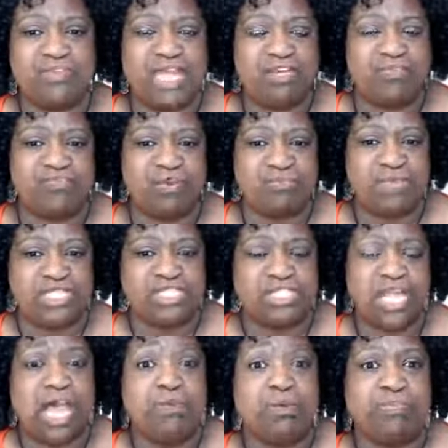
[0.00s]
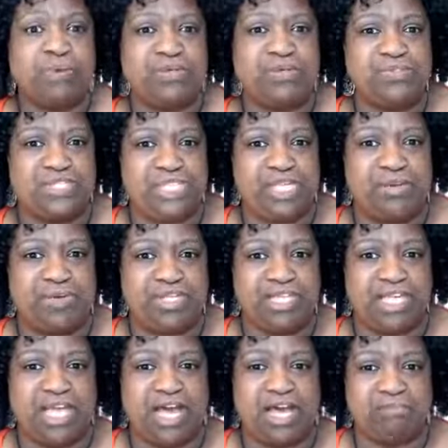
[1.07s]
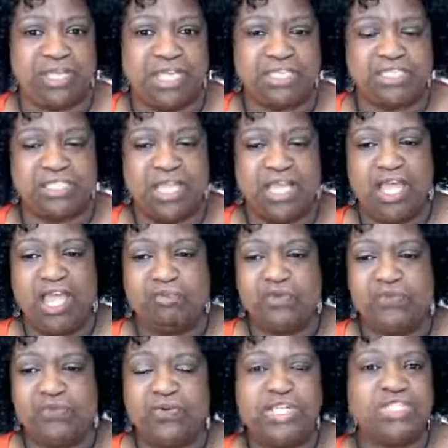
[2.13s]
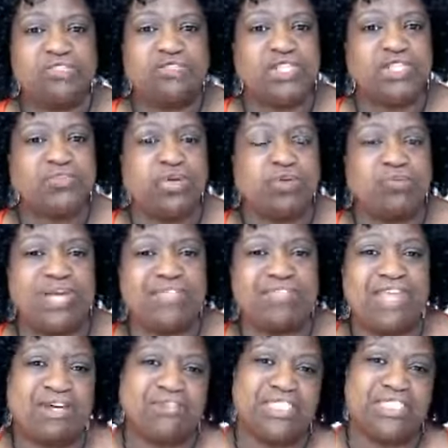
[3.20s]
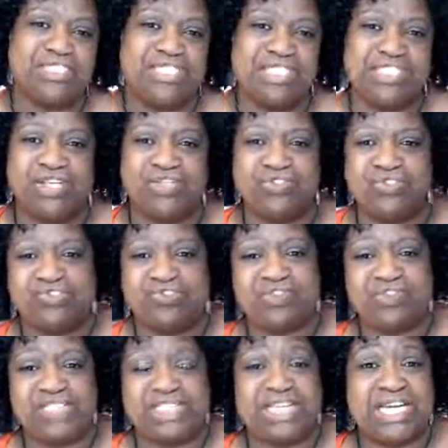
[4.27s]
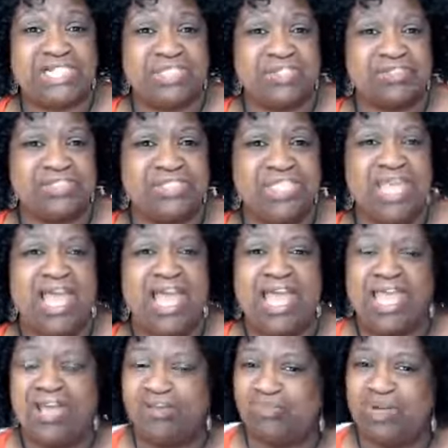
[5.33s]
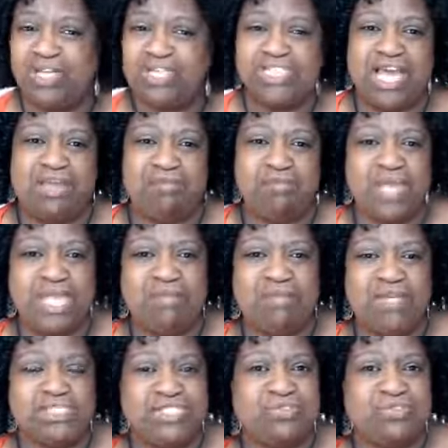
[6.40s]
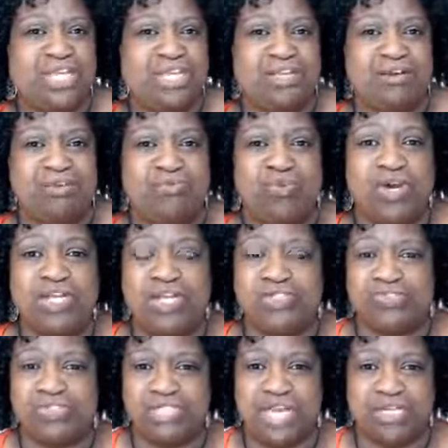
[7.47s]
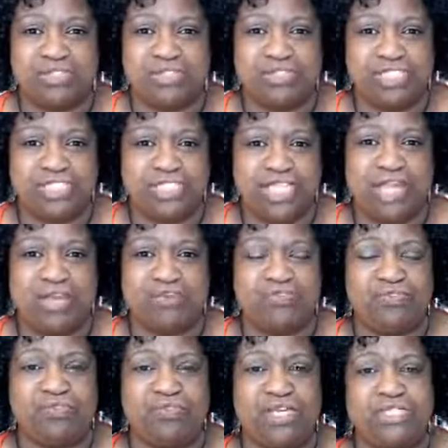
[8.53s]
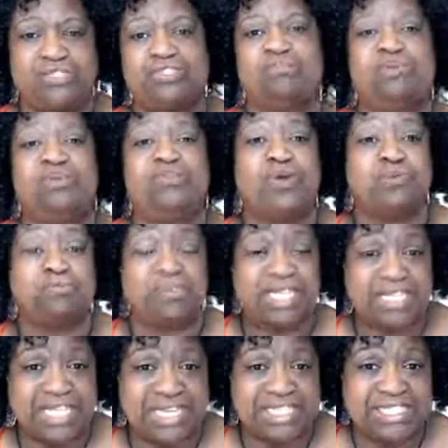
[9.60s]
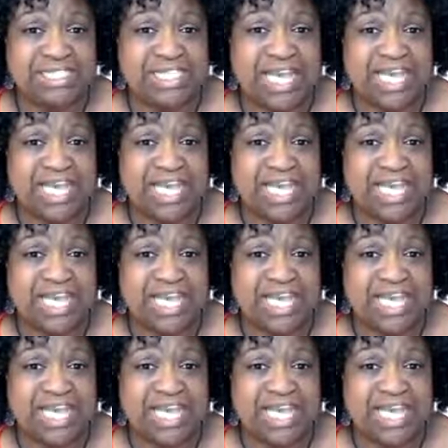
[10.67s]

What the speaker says: information I will post here in the comments. But for an individual, $1,650. A one-time payment, you get a $100 discount if you register before midnight tonight.